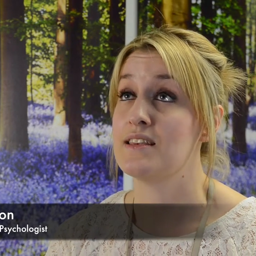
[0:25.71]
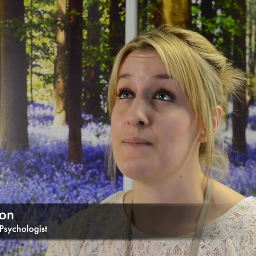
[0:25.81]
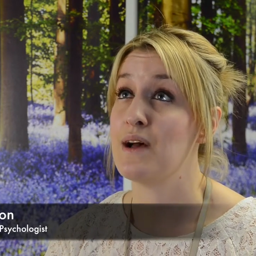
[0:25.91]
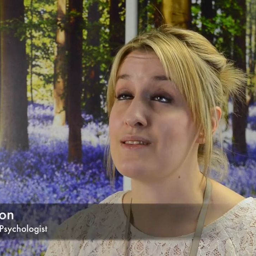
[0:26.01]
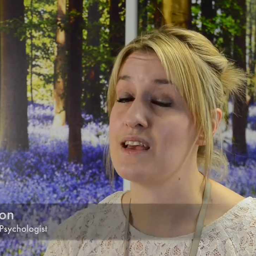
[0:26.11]
It's
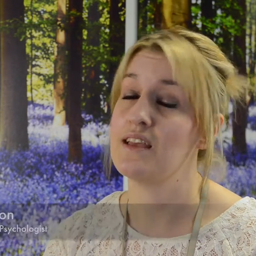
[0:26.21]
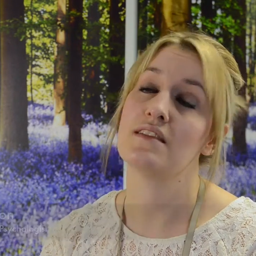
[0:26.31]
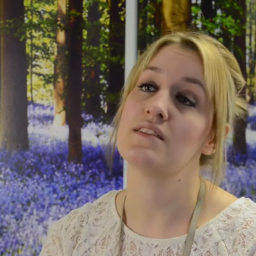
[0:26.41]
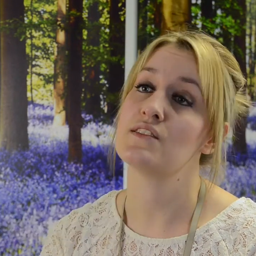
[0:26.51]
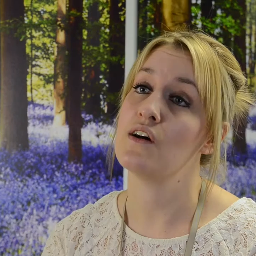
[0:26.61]
about
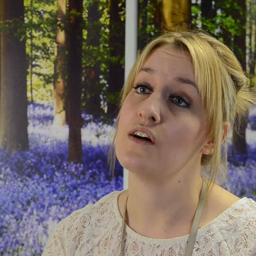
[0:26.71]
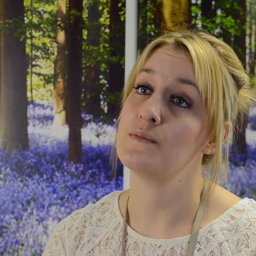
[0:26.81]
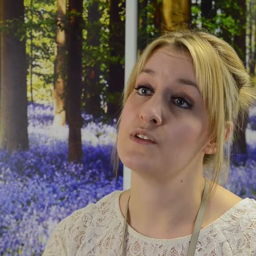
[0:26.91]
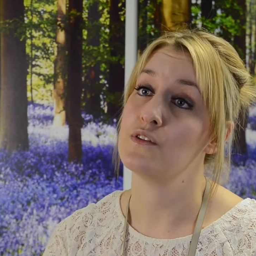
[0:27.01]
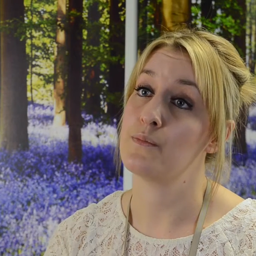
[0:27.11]
taking the
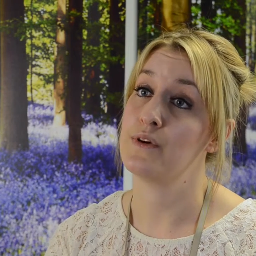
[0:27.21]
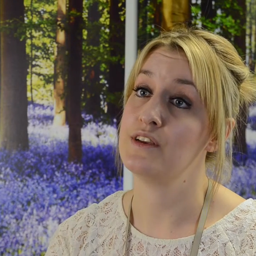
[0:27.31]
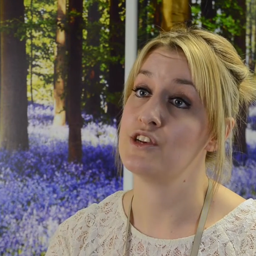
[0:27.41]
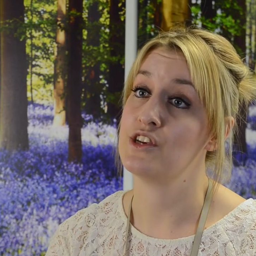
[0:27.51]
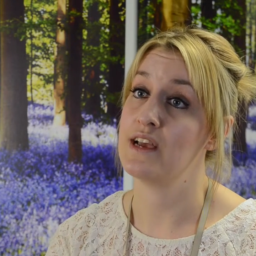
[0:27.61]
time to
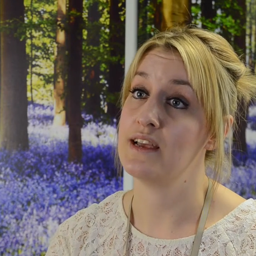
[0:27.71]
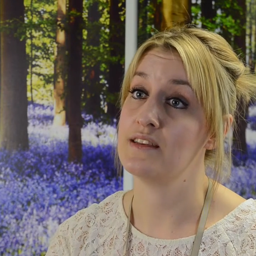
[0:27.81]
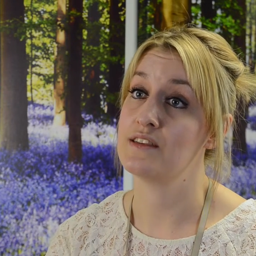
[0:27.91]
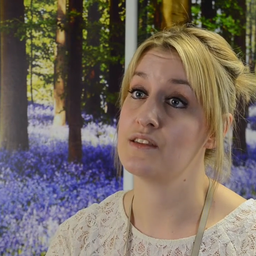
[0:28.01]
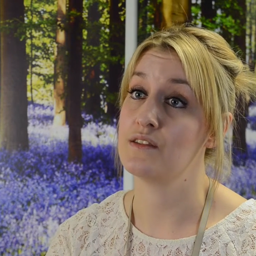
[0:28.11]

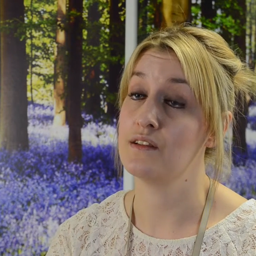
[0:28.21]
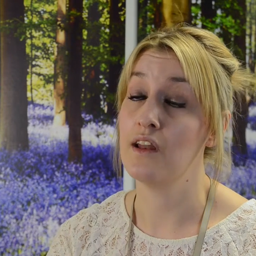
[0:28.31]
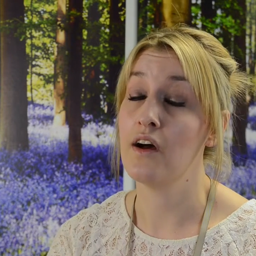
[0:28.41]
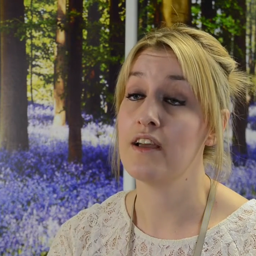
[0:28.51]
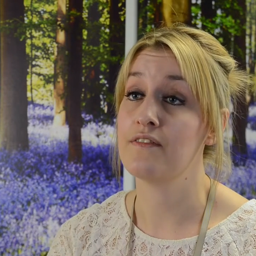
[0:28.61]
appreciate
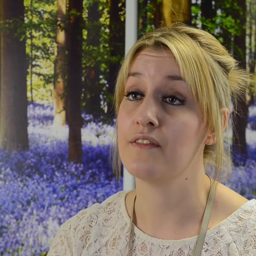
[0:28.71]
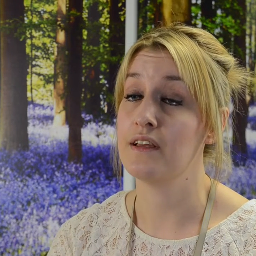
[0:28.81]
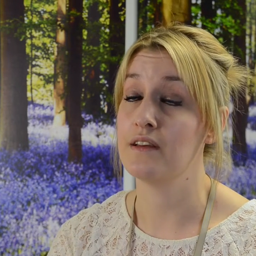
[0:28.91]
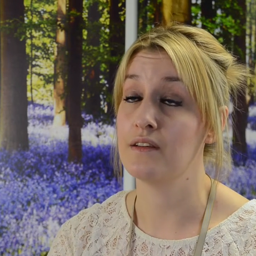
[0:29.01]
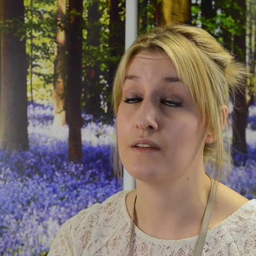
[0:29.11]
life
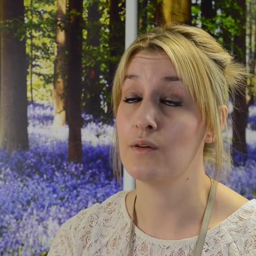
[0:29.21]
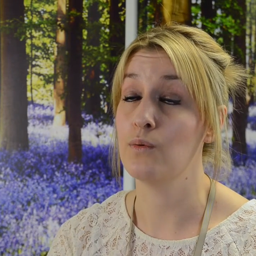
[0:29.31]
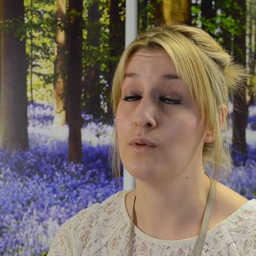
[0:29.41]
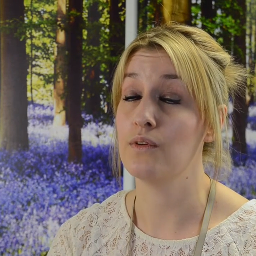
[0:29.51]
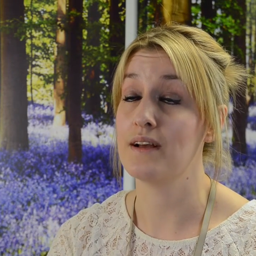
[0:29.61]
in
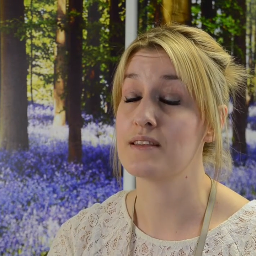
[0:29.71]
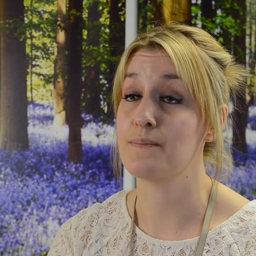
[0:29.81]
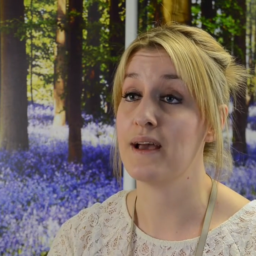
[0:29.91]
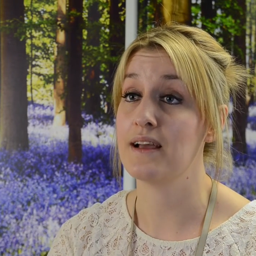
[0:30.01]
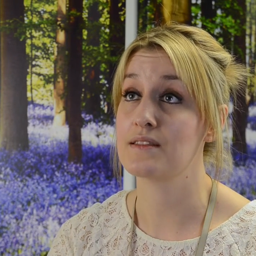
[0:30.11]
all
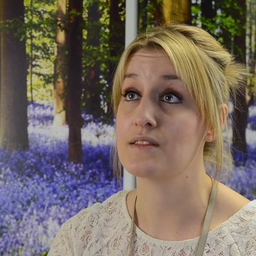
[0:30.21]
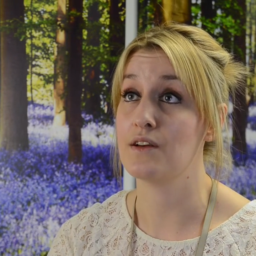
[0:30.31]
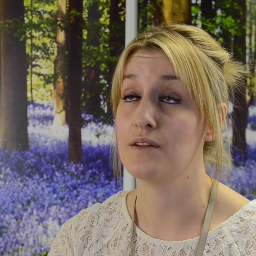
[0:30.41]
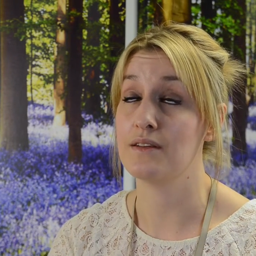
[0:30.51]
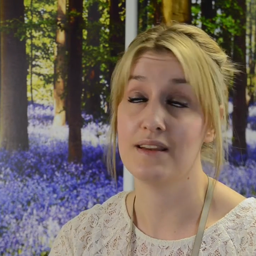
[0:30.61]
aspects,
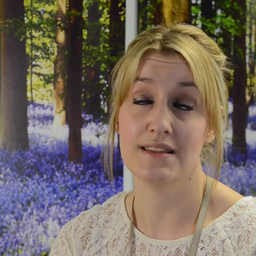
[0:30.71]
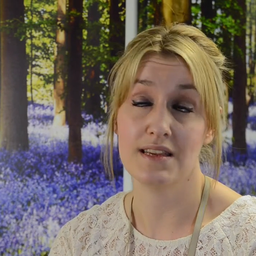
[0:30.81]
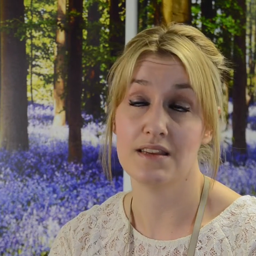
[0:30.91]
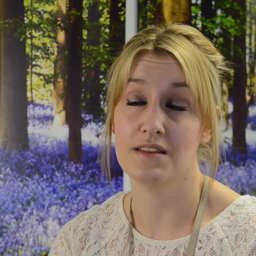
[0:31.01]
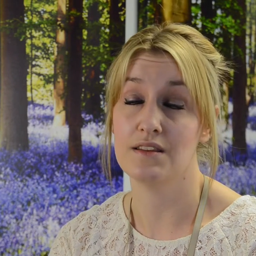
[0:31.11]
so
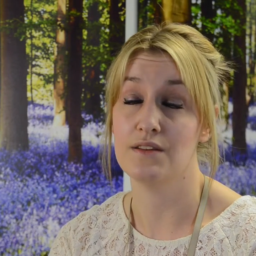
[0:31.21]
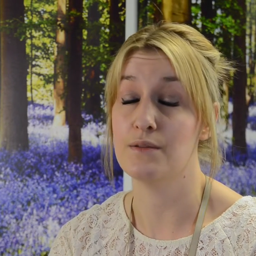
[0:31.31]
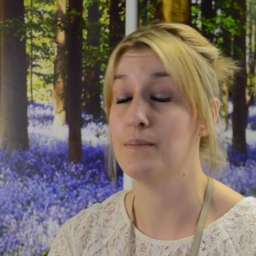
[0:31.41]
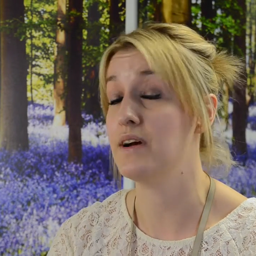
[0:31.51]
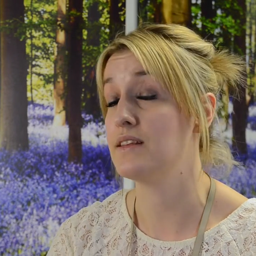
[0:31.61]
listening to
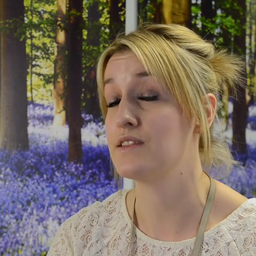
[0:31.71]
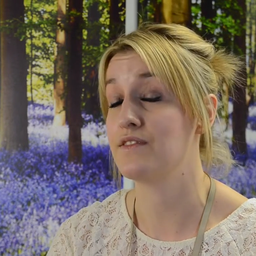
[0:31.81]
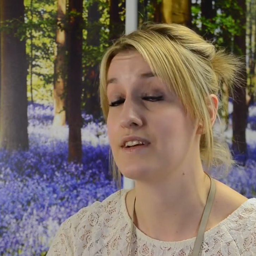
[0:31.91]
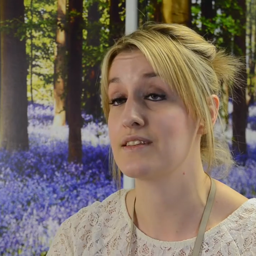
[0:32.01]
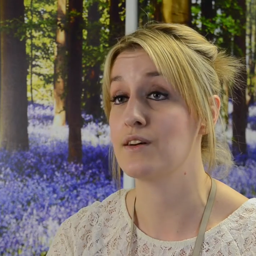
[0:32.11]
the birds,
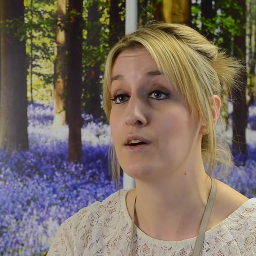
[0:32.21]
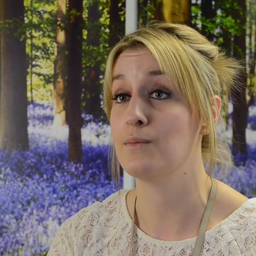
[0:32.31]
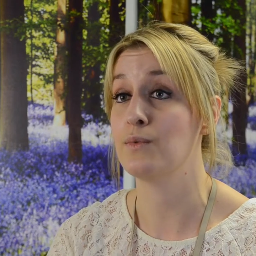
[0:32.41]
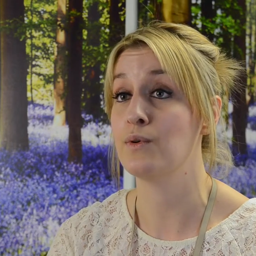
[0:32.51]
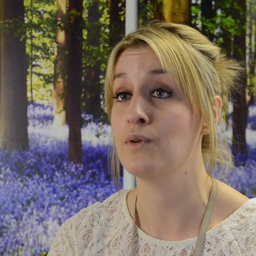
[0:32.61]
for
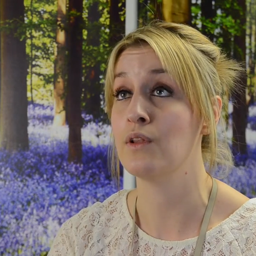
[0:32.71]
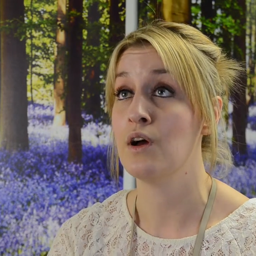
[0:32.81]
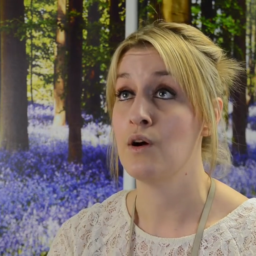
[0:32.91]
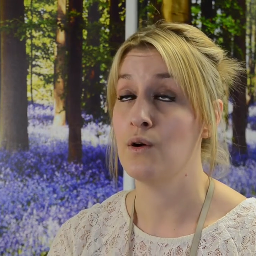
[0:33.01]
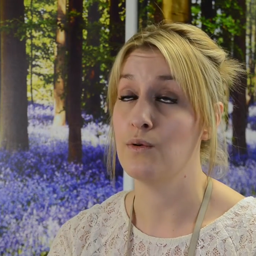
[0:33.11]
example,
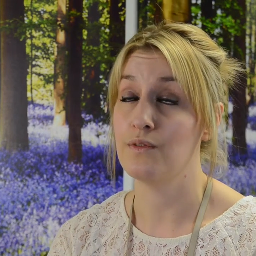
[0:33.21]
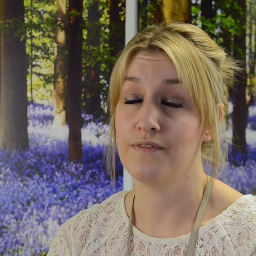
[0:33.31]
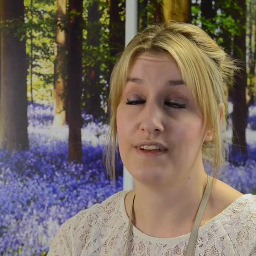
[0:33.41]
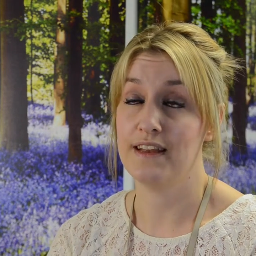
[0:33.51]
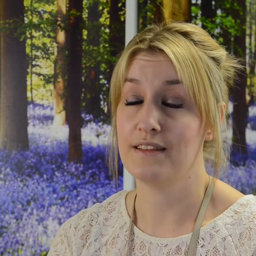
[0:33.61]
or
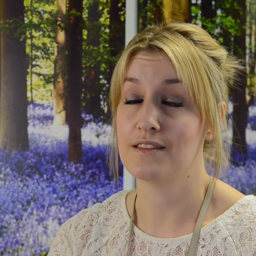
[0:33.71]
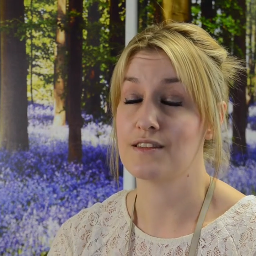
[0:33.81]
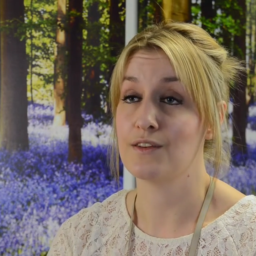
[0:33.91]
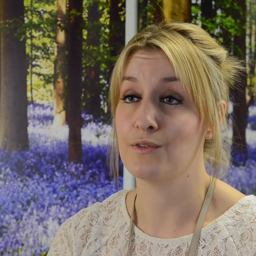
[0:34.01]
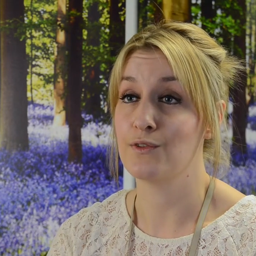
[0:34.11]
feeling the
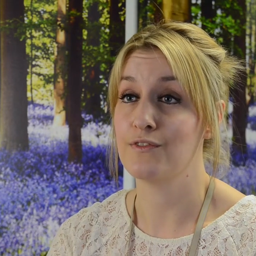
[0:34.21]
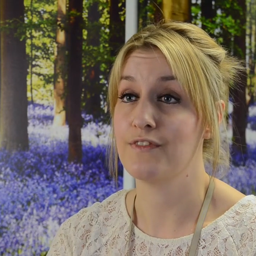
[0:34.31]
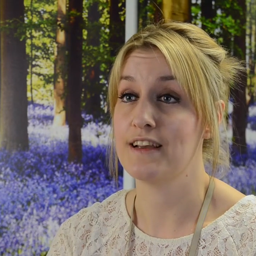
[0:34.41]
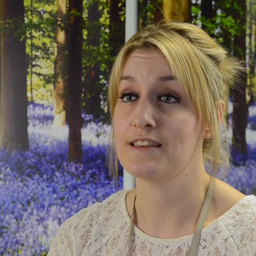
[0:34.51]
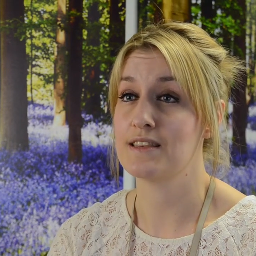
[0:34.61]
sun on your
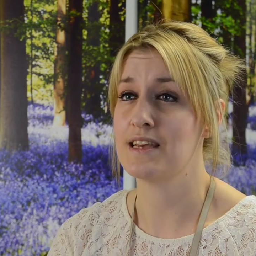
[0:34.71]
face, and